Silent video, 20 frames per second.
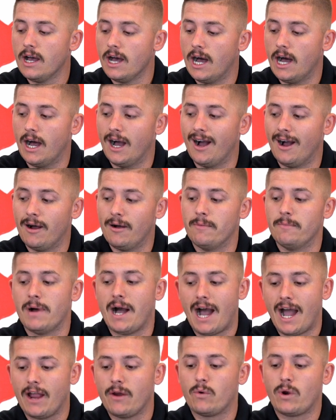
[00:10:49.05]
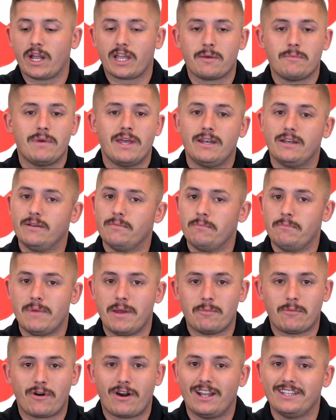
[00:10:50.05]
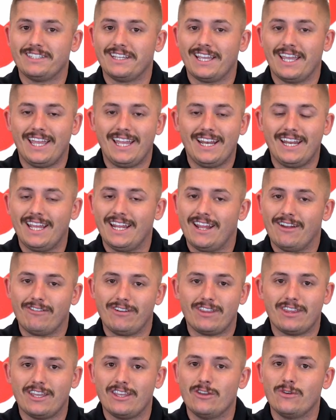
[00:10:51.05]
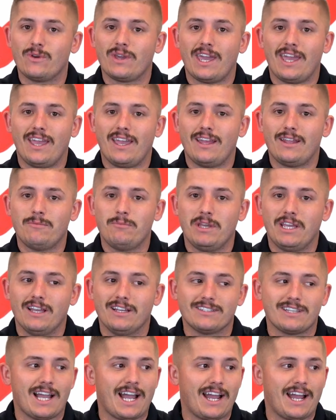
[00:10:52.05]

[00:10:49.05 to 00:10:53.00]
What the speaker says: I recommend memorizing any and everything you can because